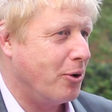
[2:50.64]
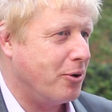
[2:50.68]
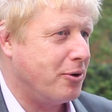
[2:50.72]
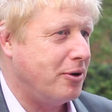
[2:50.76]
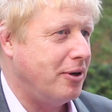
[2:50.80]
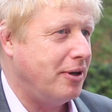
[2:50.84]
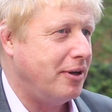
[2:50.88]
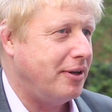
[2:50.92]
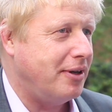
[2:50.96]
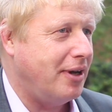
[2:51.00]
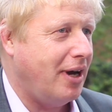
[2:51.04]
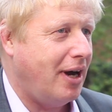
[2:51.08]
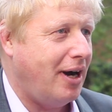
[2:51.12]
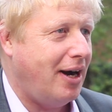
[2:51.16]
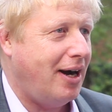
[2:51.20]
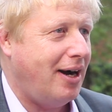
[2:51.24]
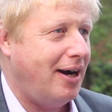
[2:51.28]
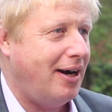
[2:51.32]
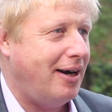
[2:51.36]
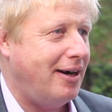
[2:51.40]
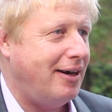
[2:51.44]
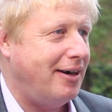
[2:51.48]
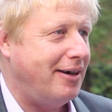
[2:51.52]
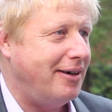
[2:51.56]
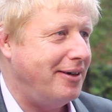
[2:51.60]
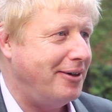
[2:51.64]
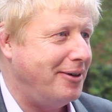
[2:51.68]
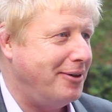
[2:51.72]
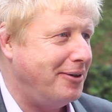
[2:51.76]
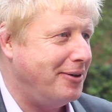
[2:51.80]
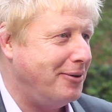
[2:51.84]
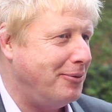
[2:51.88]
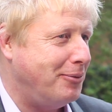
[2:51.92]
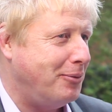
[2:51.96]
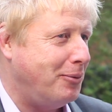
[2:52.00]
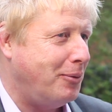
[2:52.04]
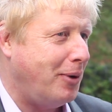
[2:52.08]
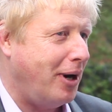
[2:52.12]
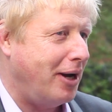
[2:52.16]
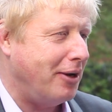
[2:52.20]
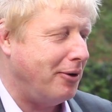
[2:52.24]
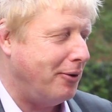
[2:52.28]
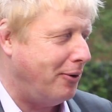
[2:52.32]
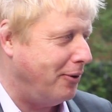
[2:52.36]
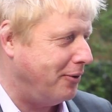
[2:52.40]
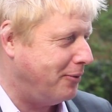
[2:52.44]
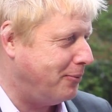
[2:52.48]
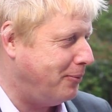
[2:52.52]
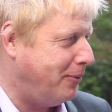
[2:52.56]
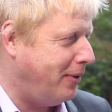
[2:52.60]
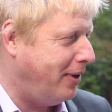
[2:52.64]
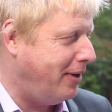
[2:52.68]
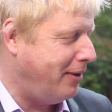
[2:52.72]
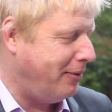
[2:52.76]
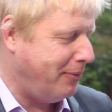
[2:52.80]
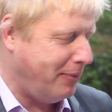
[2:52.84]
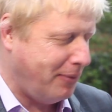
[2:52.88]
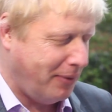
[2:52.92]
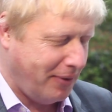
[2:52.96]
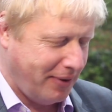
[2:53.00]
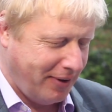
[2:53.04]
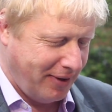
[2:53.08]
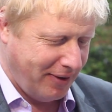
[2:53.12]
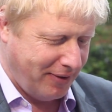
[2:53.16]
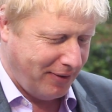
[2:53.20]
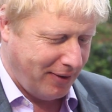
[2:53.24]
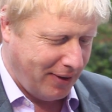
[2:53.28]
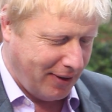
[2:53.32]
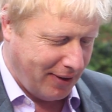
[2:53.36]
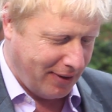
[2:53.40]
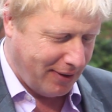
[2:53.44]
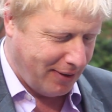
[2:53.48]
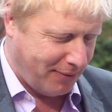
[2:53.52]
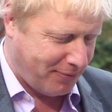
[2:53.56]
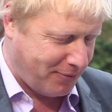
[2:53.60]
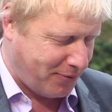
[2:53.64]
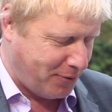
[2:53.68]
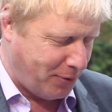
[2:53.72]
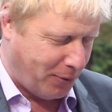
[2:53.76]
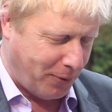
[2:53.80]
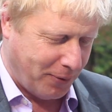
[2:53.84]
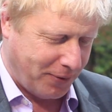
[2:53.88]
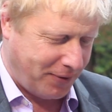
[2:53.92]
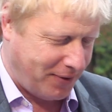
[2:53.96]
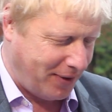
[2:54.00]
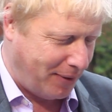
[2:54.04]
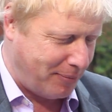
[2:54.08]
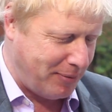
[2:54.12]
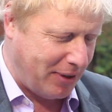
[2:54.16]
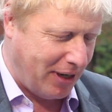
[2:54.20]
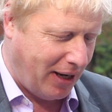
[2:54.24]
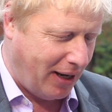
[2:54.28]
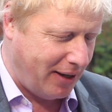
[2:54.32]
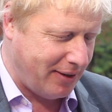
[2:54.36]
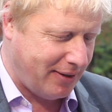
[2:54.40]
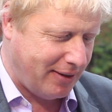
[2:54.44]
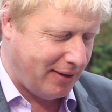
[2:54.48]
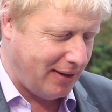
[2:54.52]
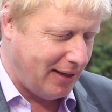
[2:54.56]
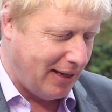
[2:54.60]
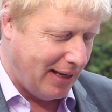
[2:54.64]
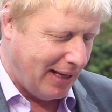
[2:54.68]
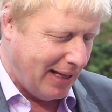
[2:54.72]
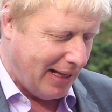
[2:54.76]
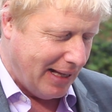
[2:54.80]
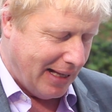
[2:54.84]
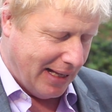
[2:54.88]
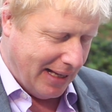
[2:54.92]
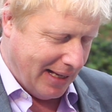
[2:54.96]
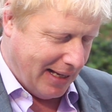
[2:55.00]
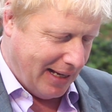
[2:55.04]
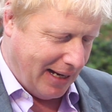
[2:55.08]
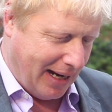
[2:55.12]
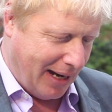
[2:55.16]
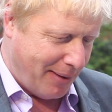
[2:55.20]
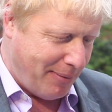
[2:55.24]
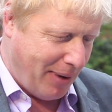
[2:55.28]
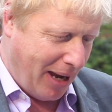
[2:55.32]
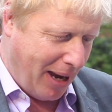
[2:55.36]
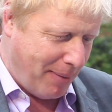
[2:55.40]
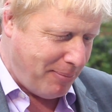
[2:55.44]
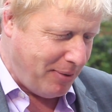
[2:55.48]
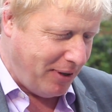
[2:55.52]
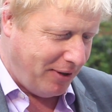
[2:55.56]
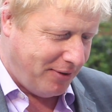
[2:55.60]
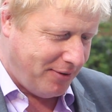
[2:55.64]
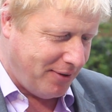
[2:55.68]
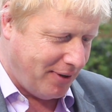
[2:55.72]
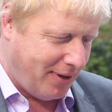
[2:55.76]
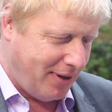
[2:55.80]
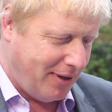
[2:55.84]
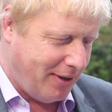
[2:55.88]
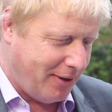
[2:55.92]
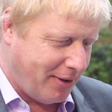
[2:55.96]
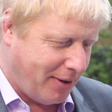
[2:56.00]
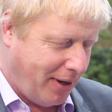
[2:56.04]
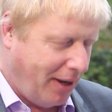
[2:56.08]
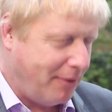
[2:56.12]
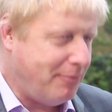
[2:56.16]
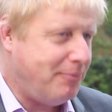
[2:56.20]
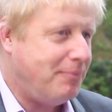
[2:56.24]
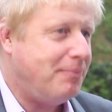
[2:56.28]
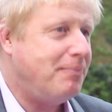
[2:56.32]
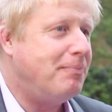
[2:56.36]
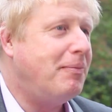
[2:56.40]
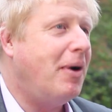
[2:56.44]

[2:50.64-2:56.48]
Gordon, why not? Why? Well, of course. I mean, I'm happy to look.